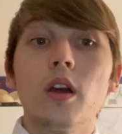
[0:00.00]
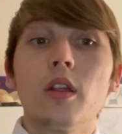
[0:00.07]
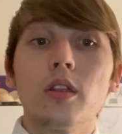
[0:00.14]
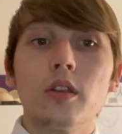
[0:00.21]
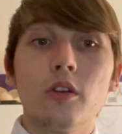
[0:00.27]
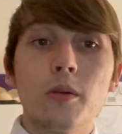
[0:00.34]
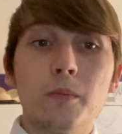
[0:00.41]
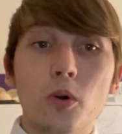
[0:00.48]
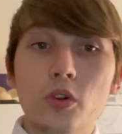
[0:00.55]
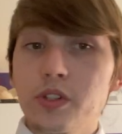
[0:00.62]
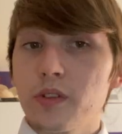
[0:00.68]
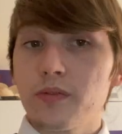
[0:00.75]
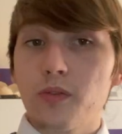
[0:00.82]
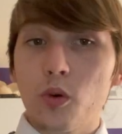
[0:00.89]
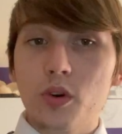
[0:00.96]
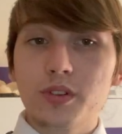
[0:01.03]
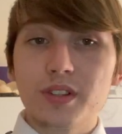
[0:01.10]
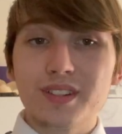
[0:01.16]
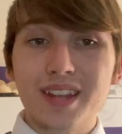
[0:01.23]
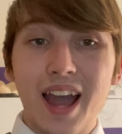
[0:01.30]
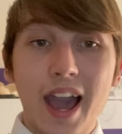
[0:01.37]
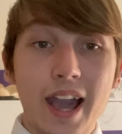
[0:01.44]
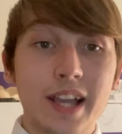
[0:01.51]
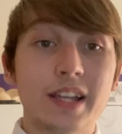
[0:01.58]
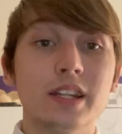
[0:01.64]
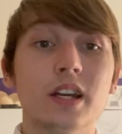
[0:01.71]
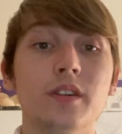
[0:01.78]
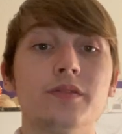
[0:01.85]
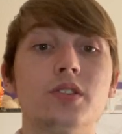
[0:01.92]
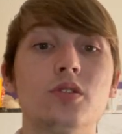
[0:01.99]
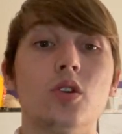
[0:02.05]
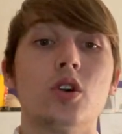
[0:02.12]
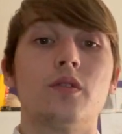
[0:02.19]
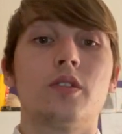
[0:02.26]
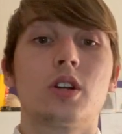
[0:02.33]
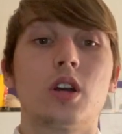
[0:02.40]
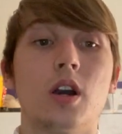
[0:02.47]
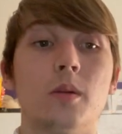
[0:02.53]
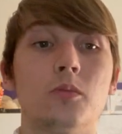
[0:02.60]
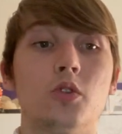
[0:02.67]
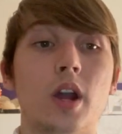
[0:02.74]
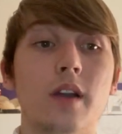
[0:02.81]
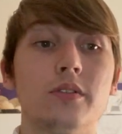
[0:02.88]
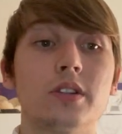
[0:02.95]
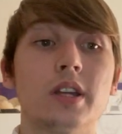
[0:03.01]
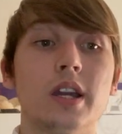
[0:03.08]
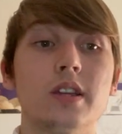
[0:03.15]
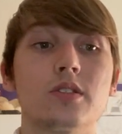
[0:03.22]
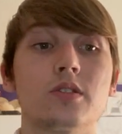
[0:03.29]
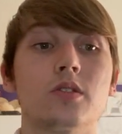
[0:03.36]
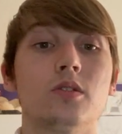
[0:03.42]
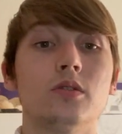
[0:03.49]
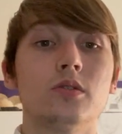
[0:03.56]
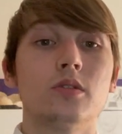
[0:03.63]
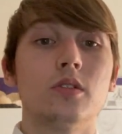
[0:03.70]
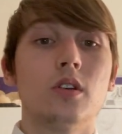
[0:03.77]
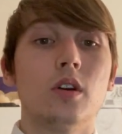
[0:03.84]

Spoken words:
repulsive force is high enough to overcome gravitational